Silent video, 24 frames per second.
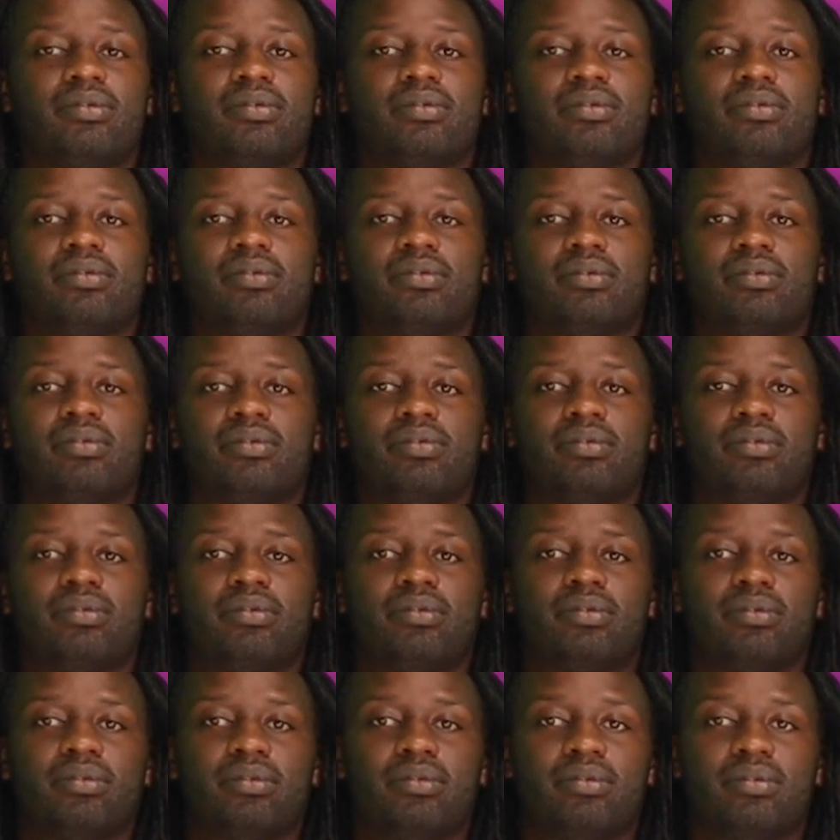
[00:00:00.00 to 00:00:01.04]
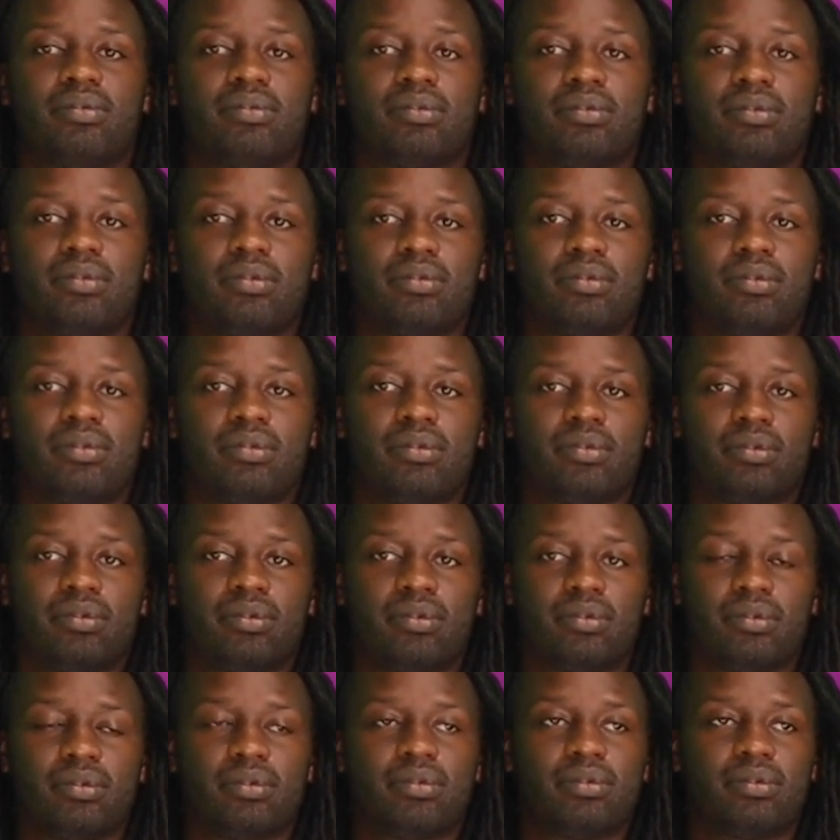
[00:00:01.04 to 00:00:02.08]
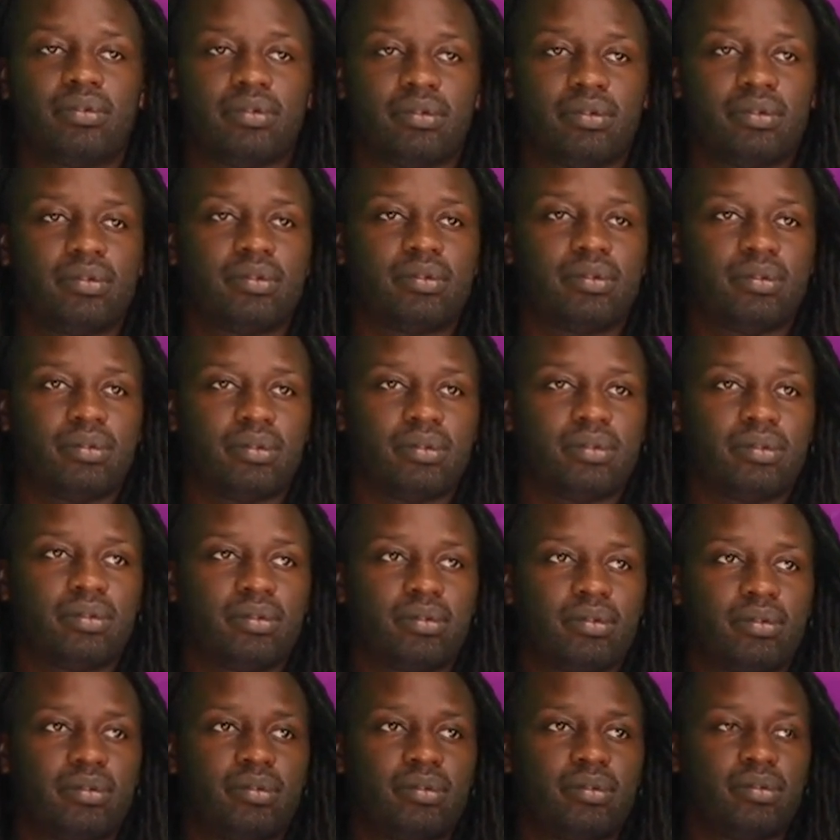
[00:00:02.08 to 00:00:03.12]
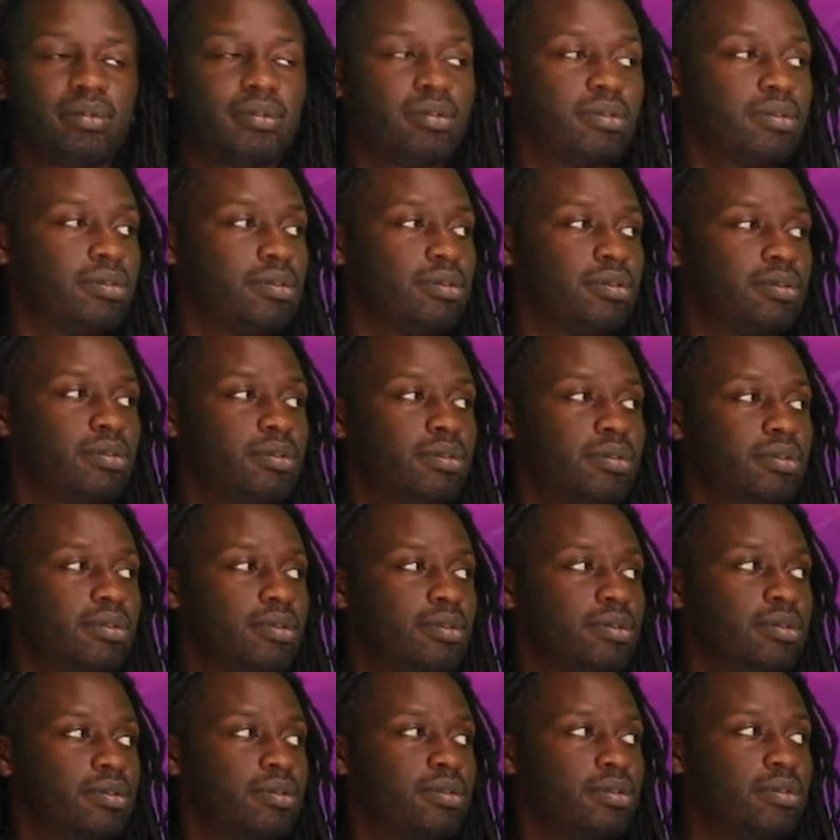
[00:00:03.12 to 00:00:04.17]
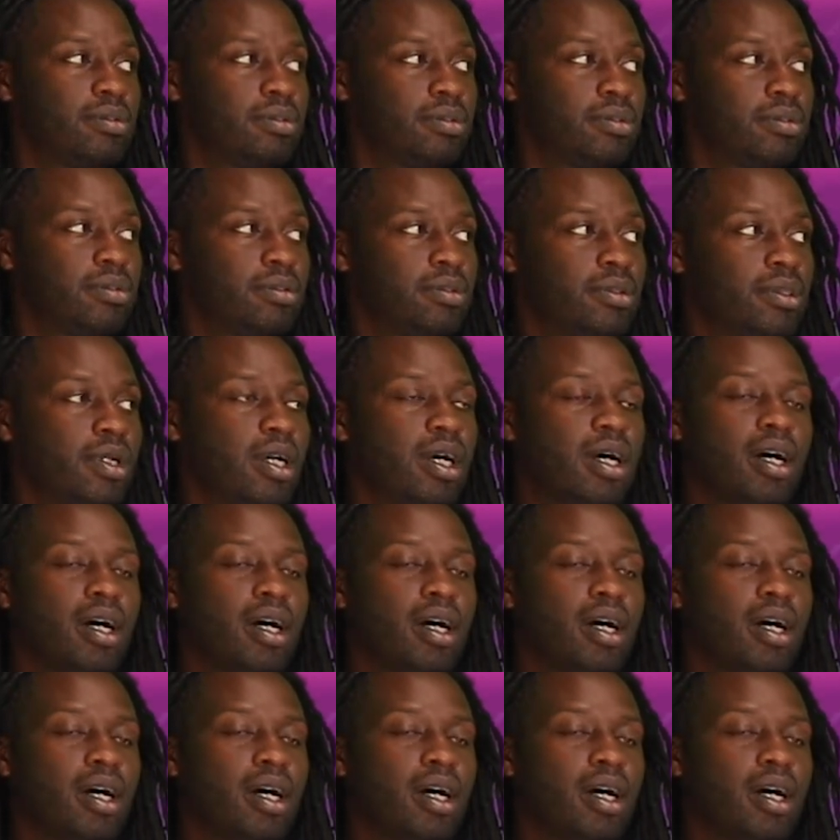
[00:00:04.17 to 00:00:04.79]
(not speaking)